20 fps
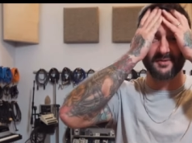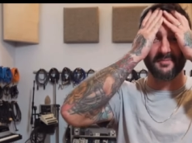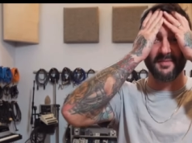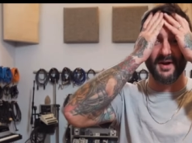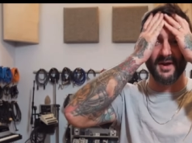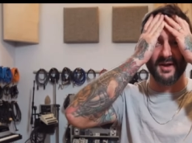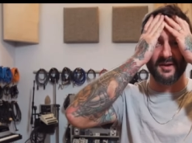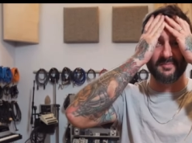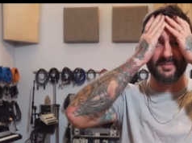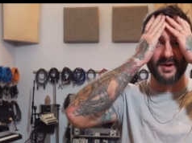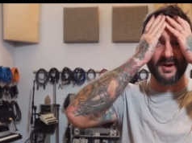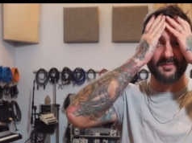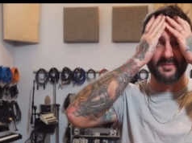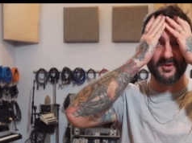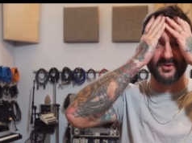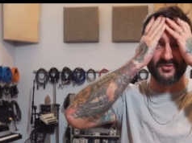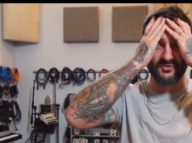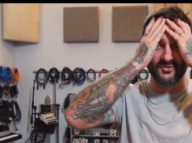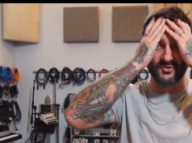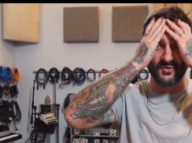a mic, but I'm
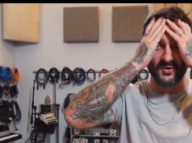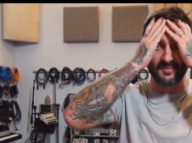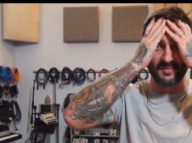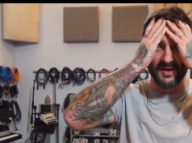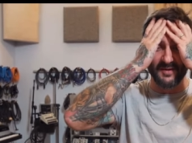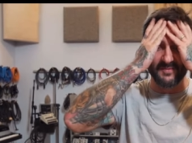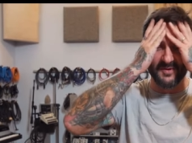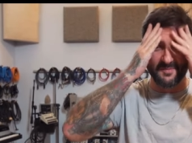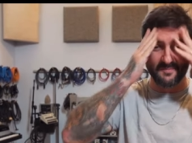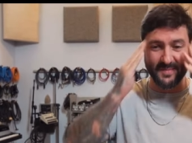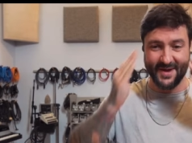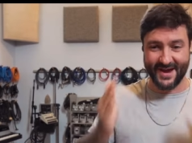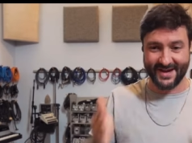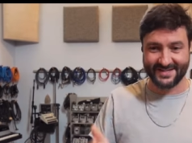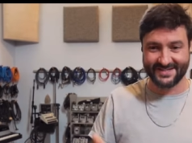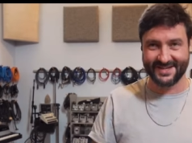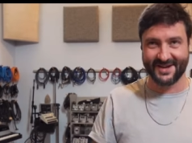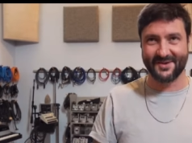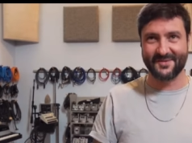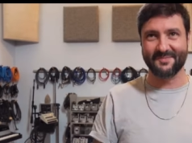going to do it, man. I'm going to
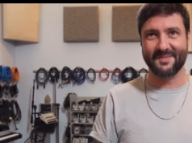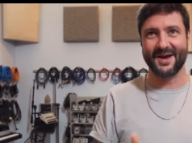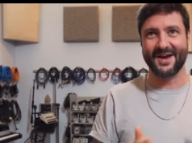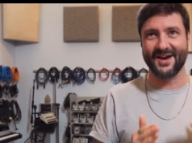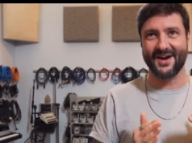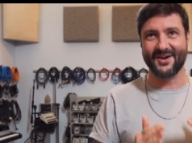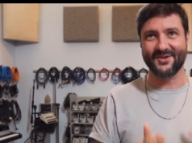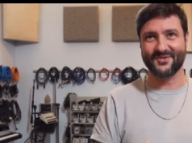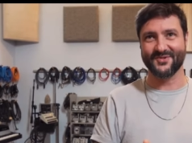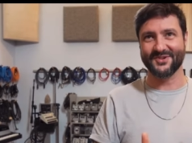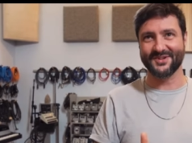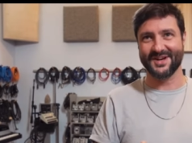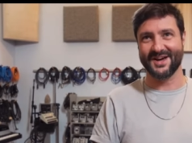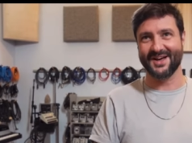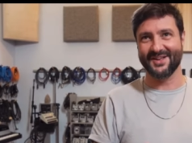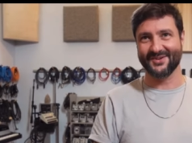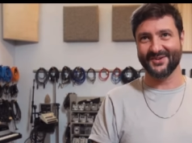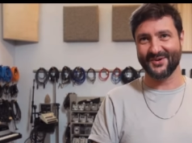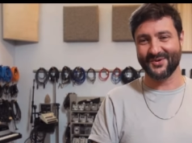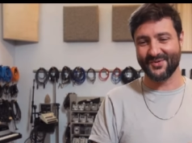max out my hundred
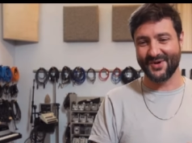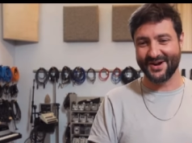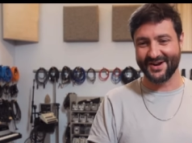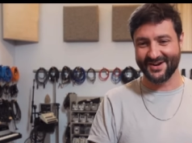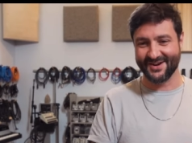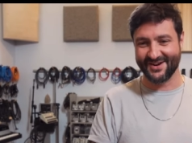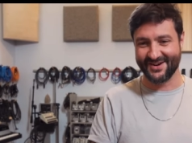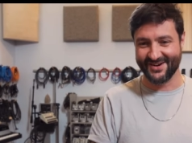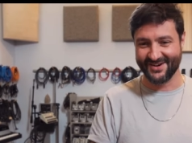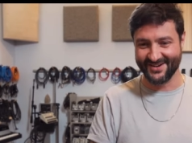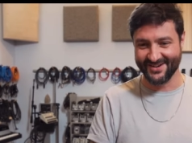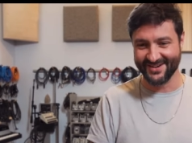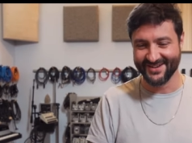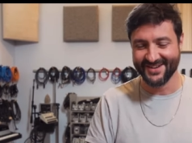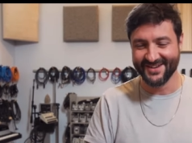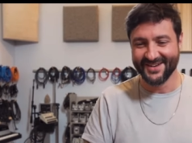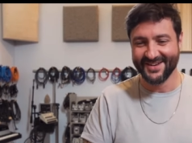dollar credit card